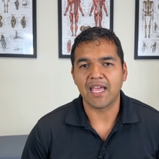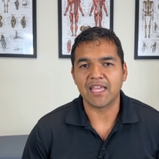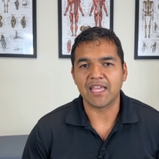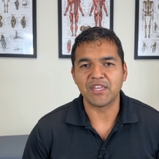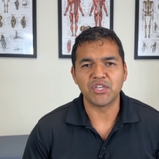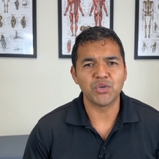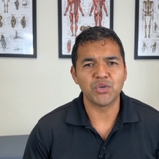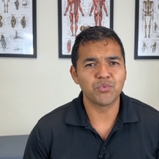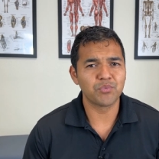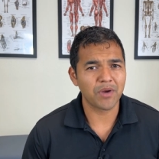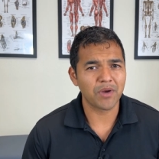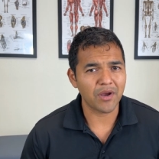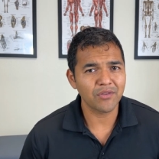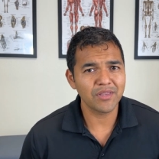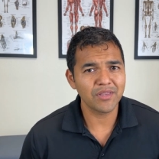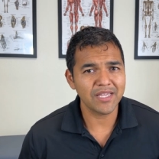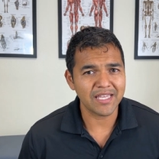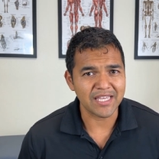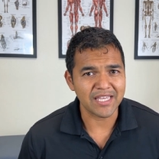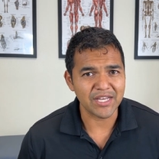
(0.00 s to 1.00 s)
and you
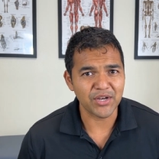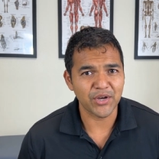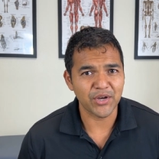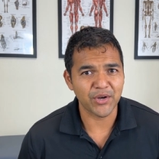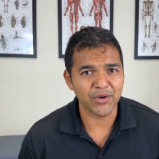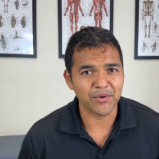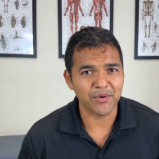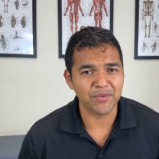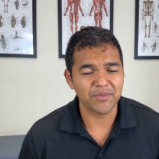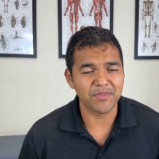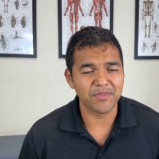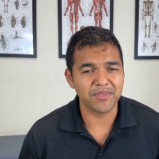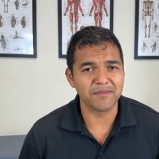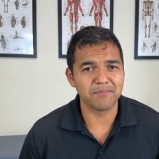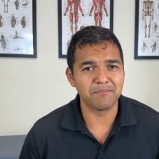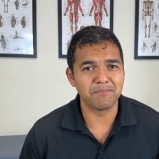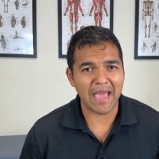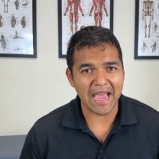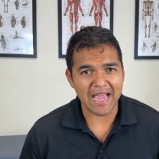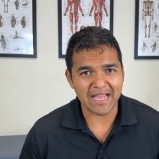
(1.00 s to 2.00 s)
rarely hear
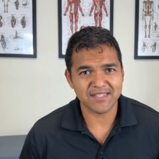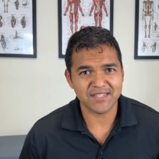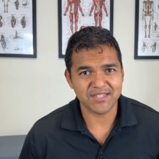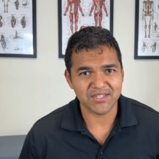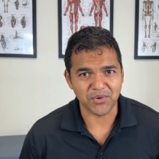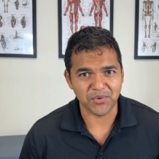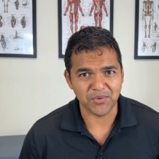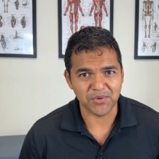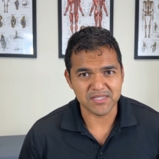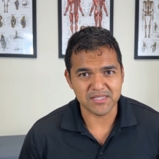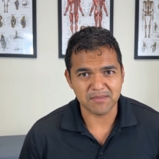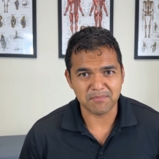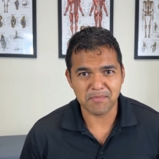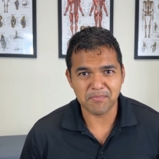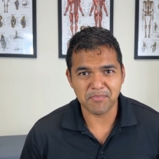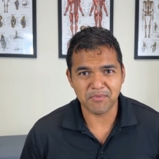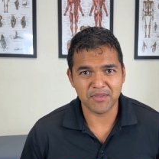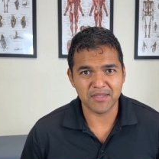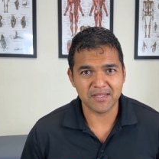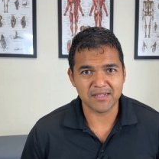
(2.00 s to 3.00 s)
the bad stories, the
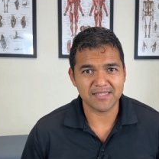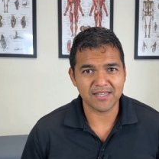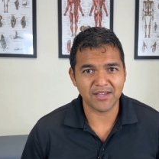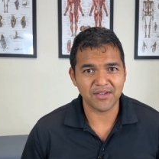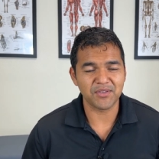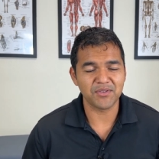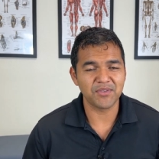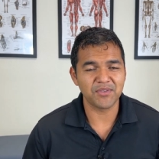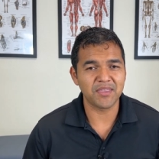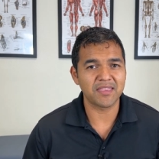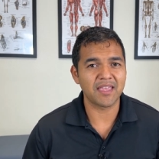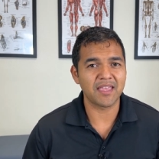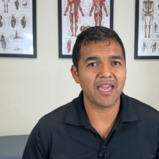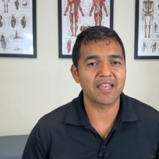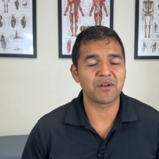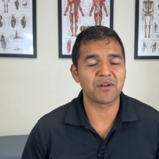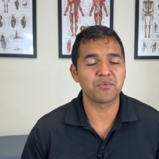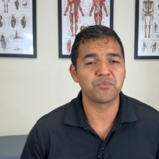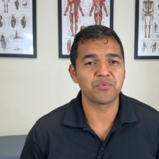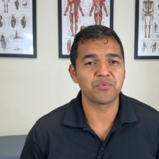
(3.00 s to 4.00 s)
people that tell you that they
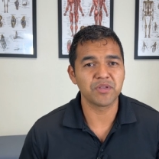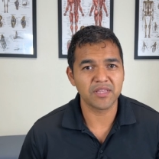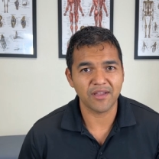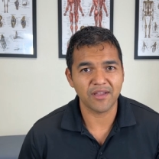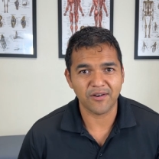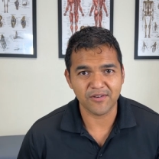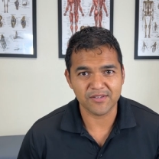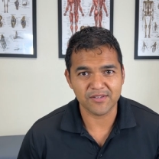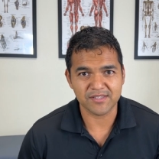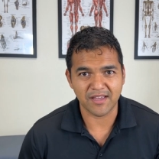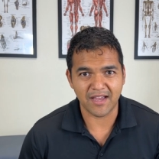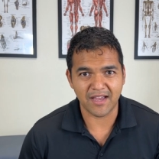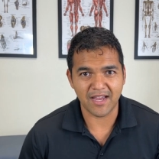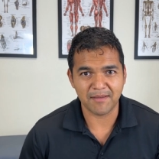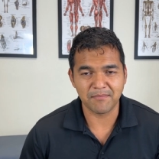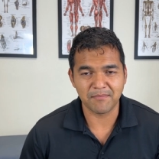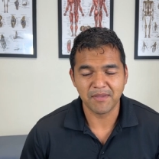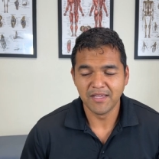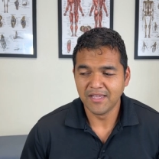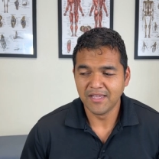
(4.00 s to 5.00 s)
had a really hard
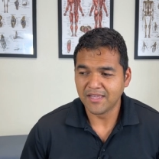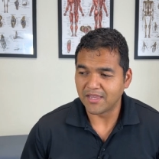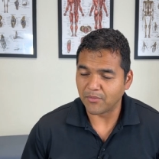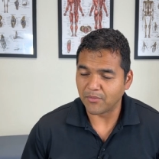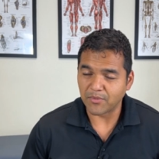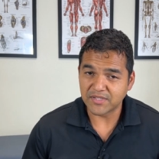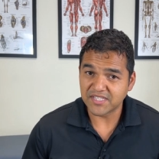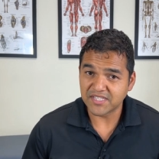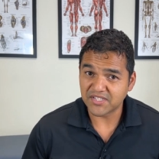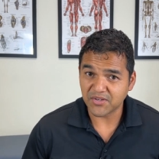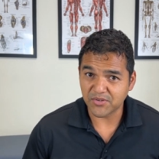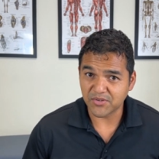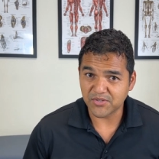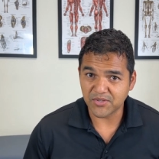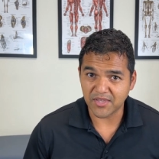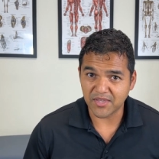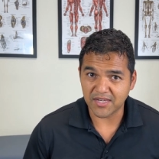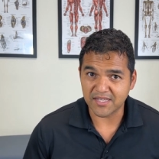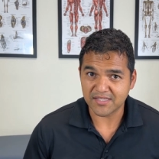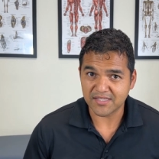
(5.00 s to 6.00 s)
time, the ones that
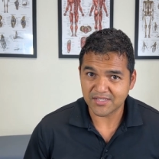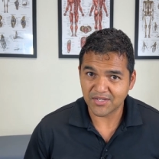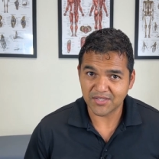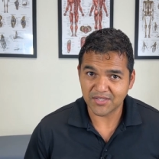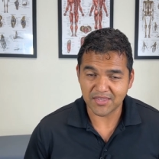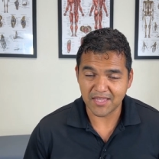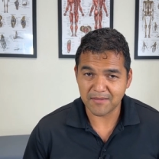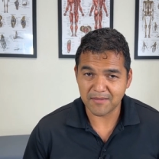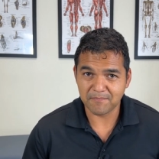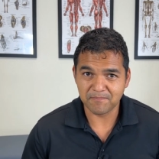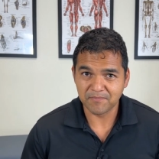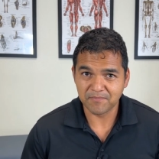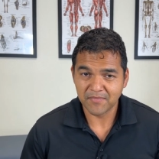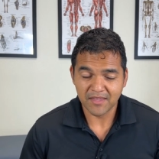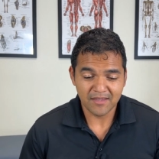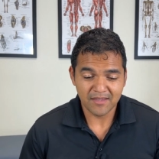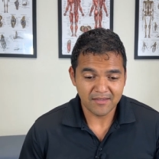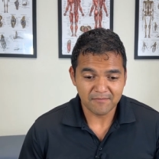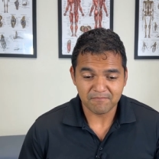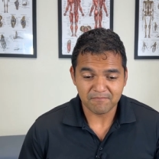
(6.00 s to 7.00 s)
told you that it took
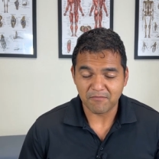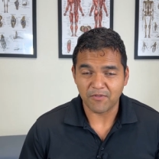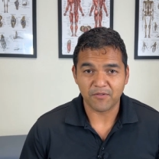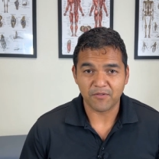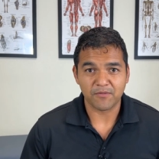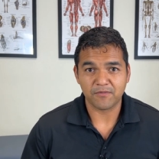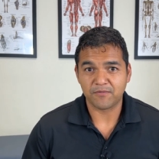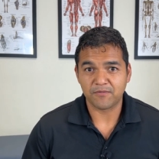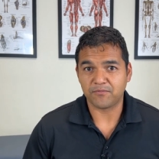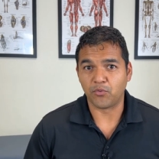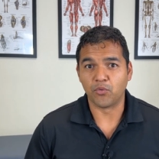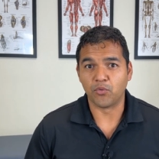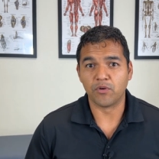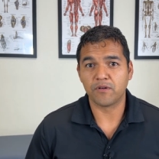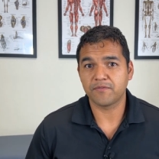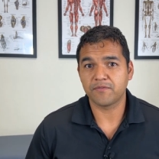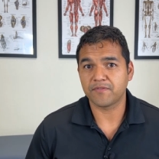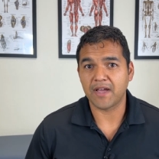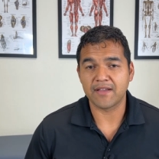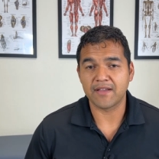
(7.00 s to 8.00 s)
them
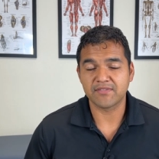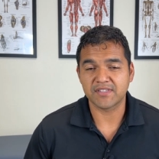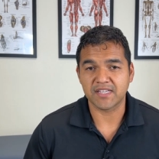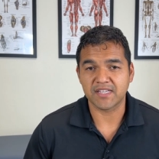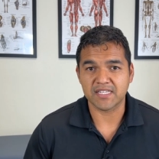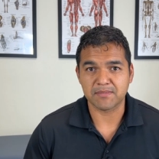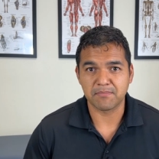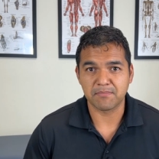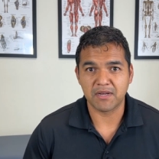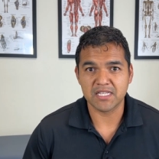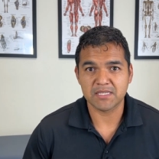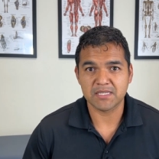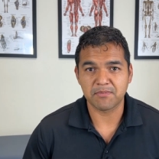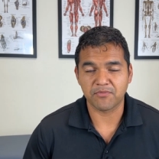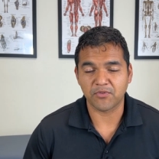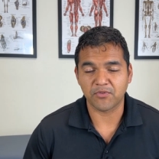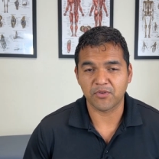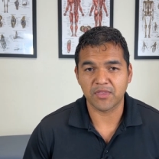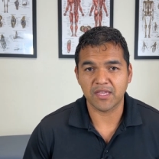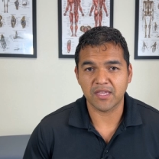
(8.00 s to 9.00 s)
four, five, six months
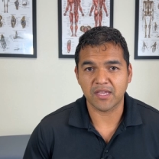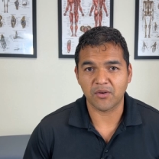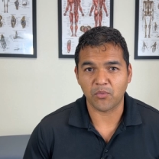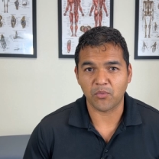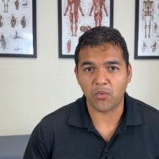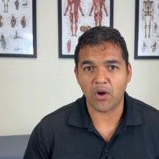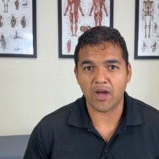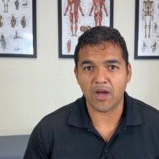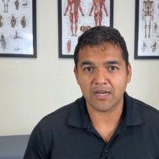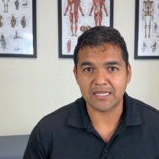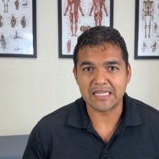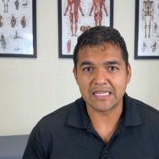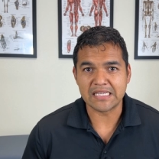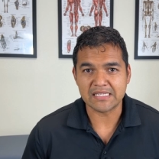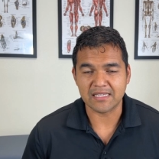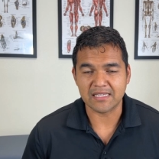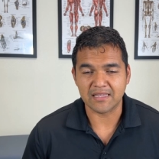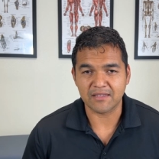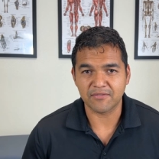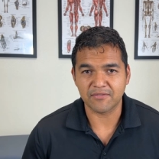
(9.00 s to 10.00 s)
before they could walk
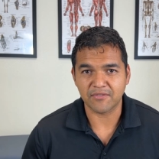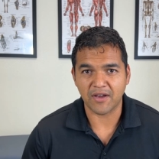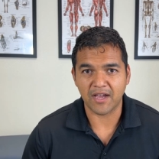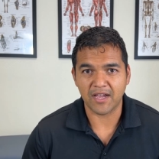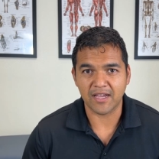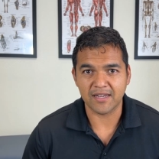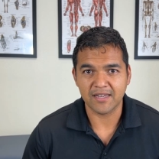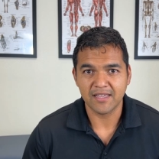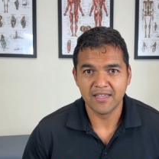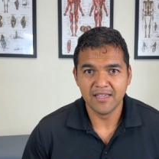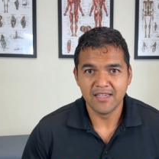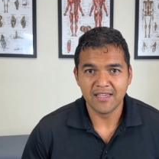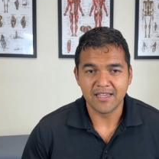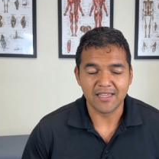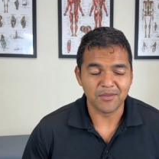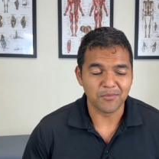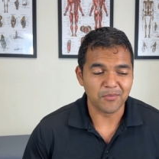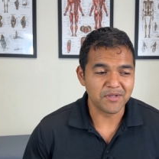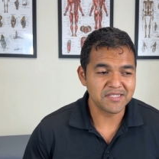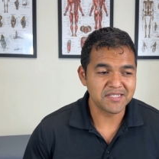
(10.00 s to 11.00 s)
decently fine. And
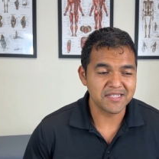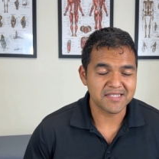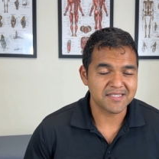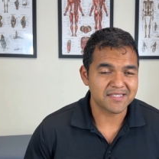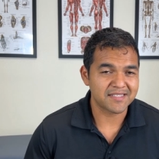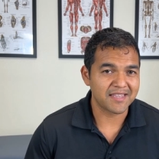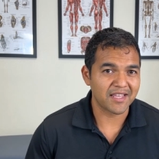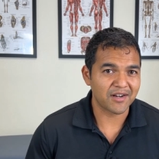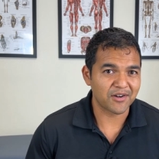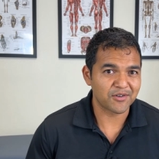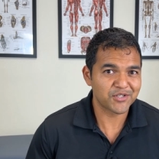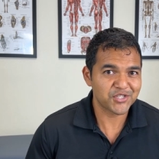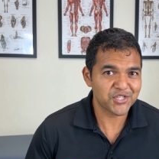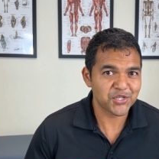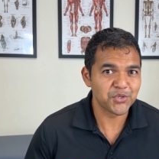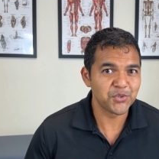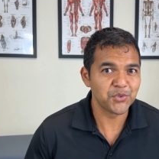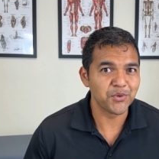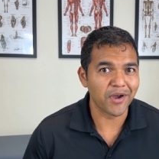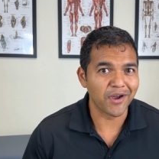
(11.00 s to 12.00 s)
the ones that's, that are
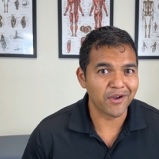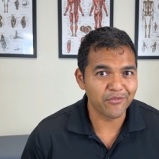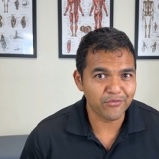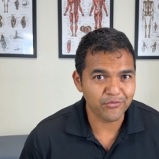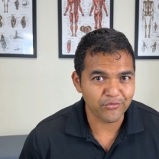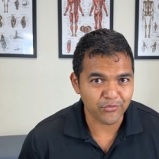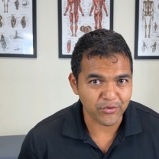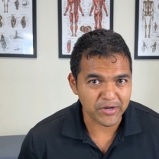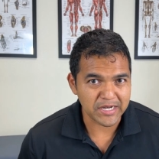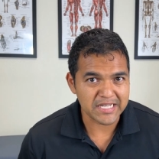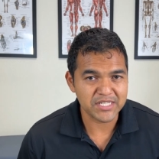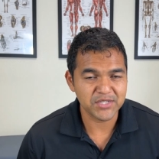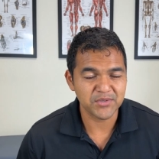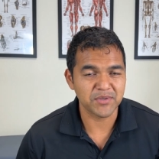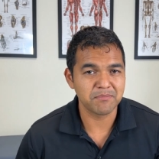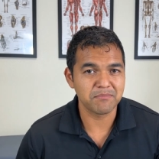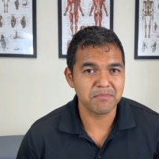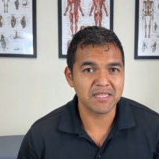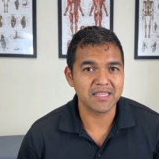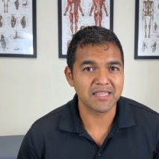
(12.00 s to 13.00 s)
too afraid
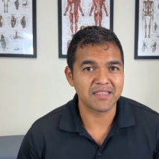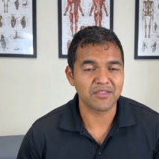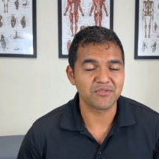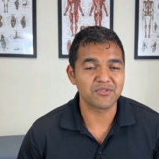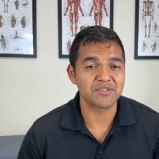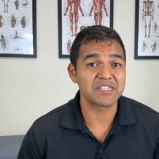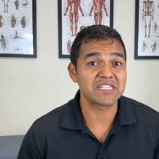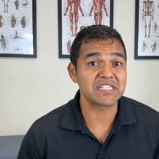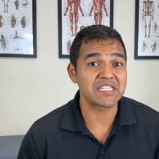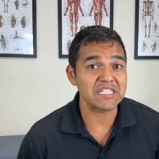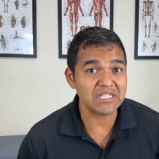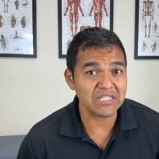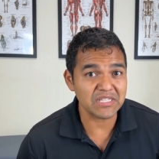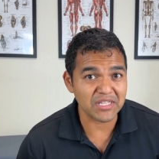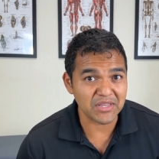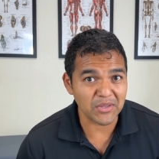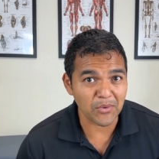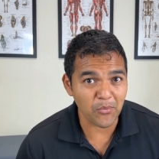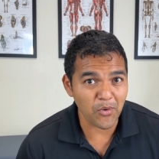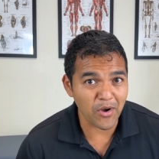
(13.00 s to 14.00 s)
to admit that they're
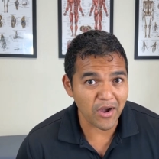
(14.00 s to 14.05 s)
still on the